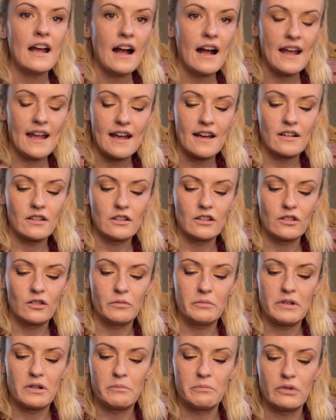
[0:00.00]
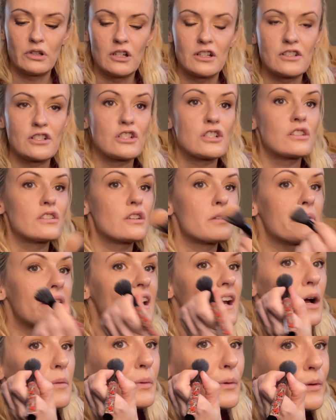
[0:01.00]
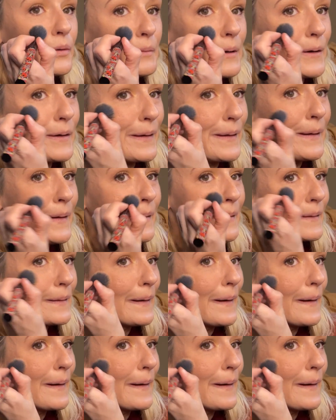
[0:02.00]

I add a little bit of blush to my apples and my cheeks.